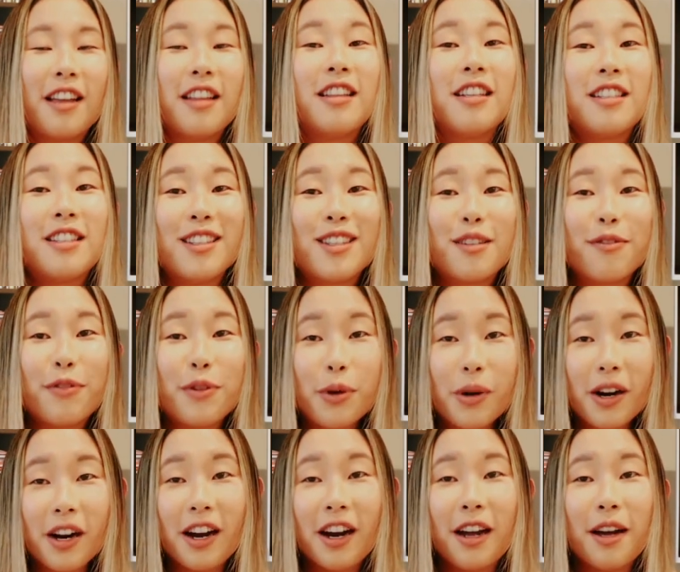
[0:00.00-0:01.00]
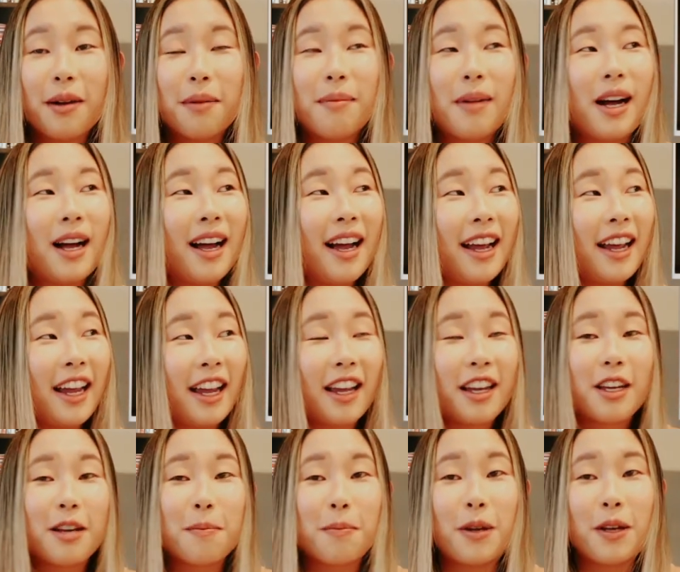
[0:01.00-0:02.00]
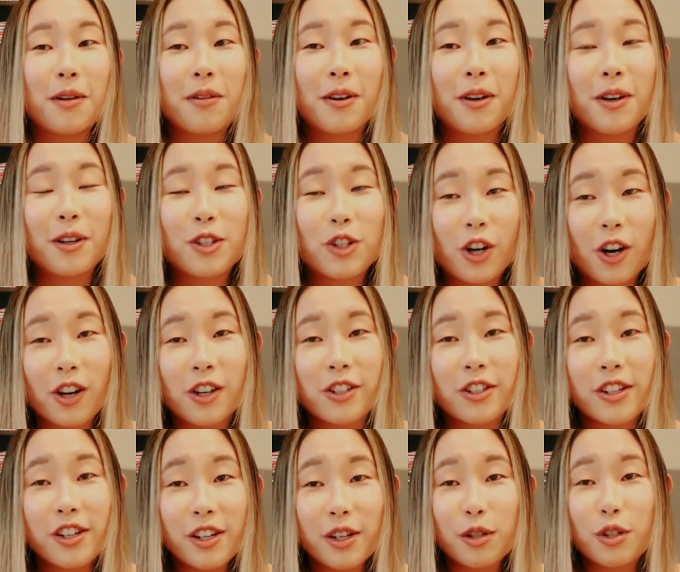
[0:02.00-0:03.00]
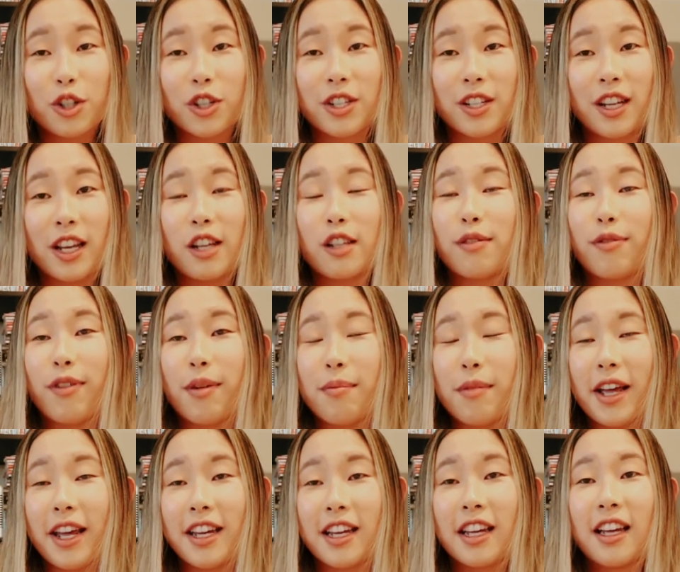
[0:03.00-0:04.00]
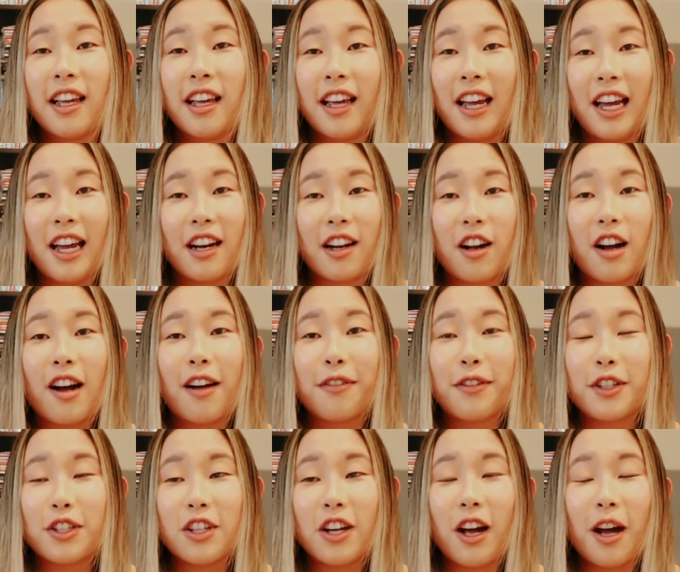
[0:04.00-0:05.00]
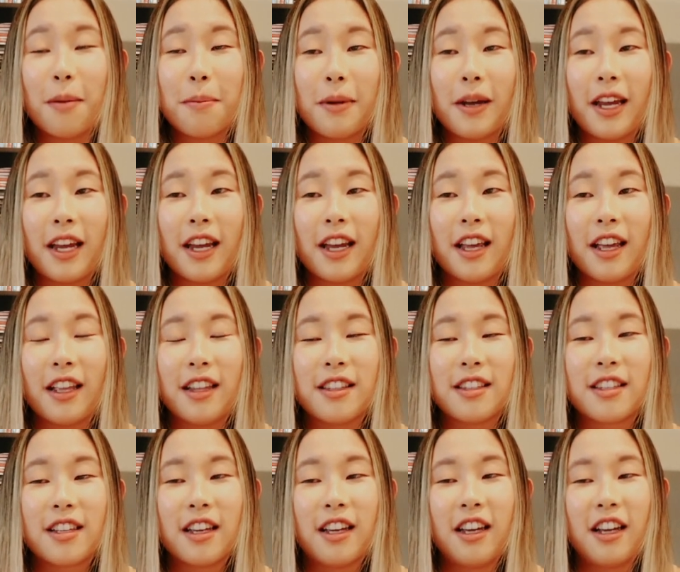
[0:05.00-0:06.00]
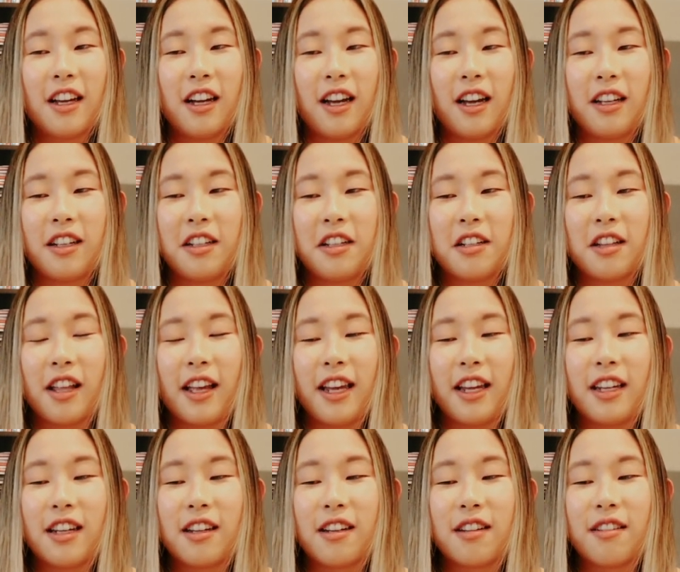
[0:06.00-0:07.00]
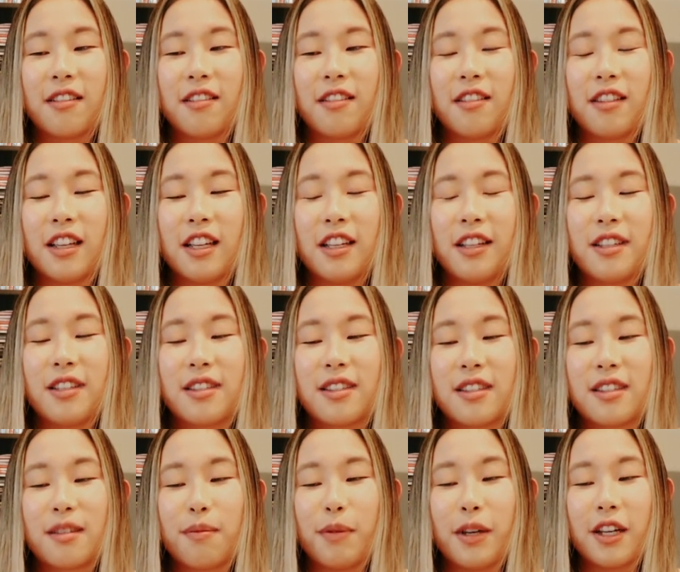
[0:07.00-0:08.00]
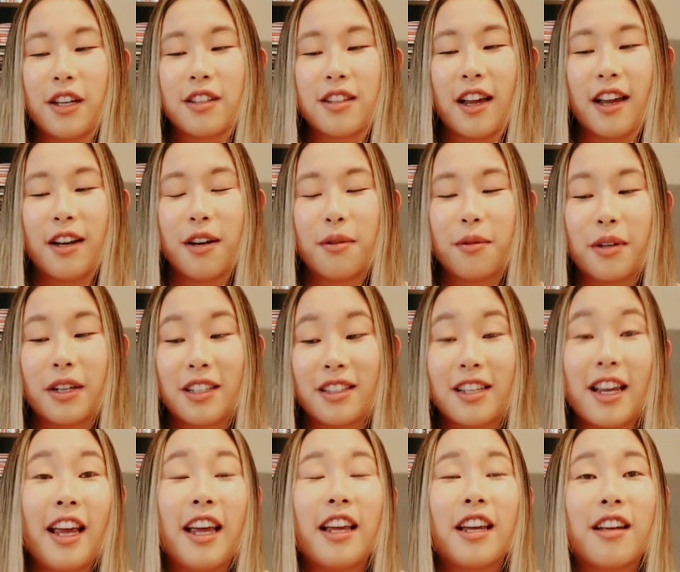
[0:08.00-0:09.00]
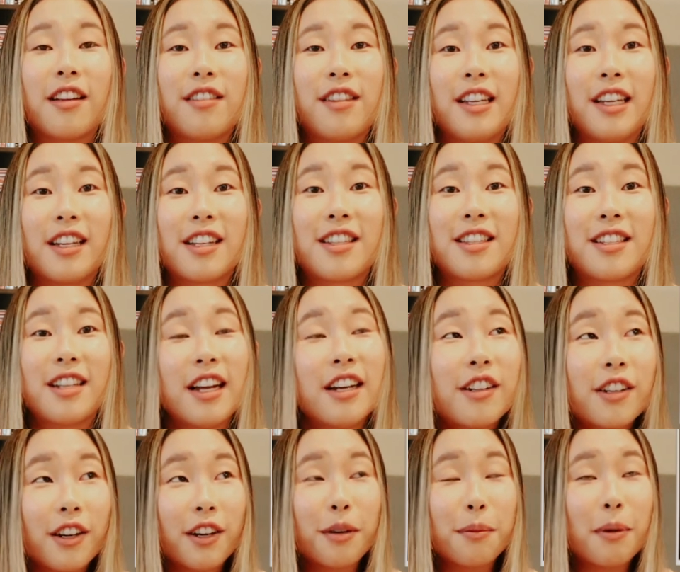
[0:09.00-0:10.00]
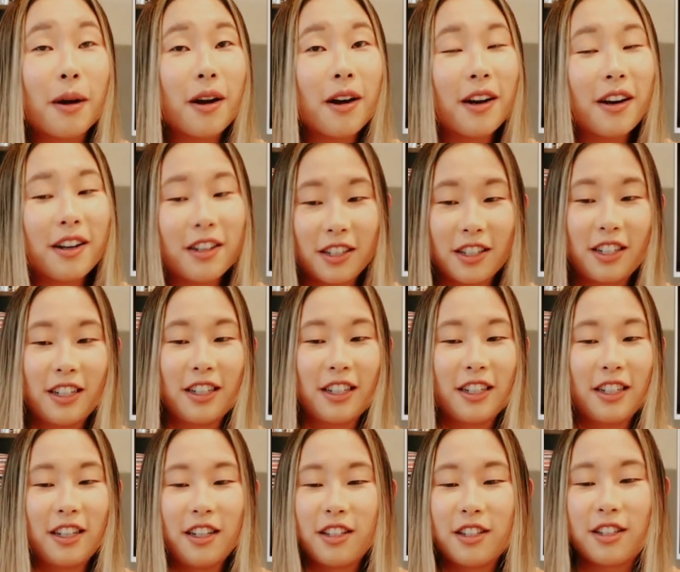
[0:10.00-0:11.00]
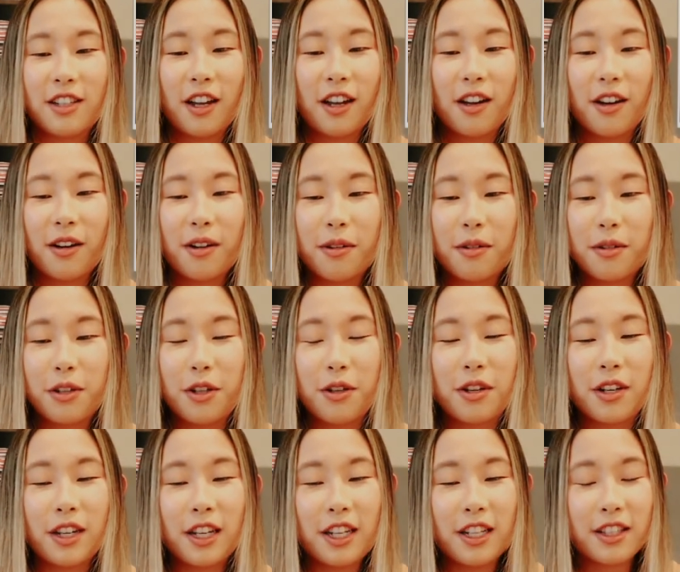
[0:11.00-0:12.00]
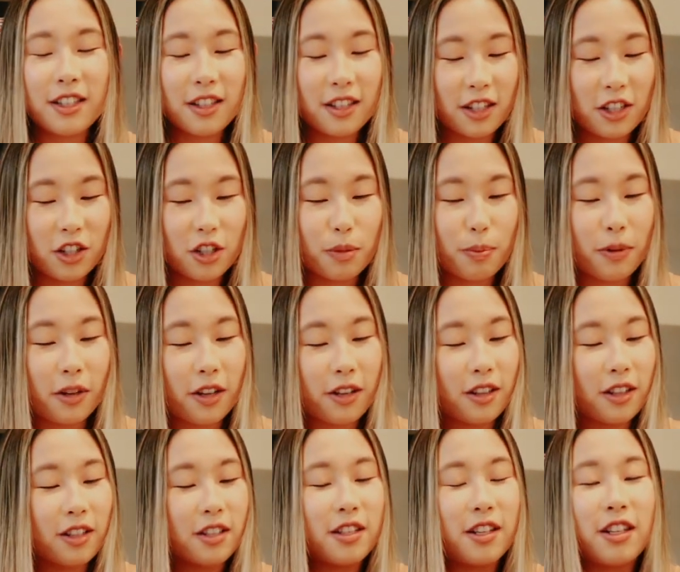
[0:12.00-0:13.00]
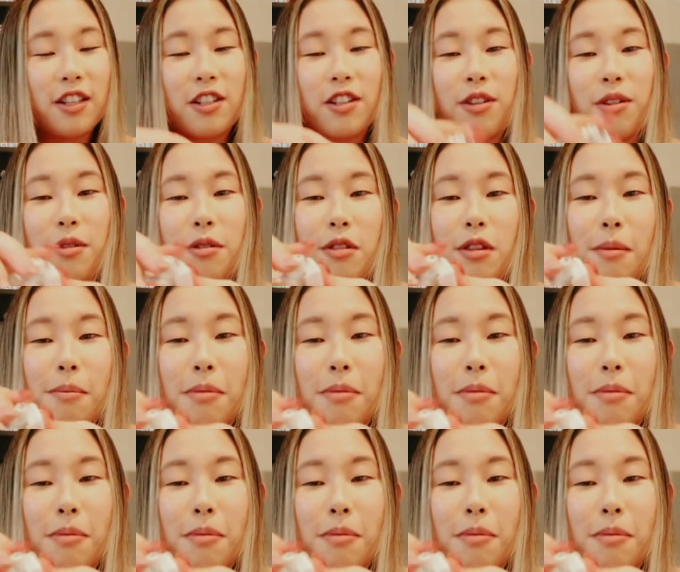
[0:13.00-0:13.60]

This is for my computer charger, just in case if I'm like at a coffee shop and I need like this because I don't want to take the extender part. So you can easily just plug this into the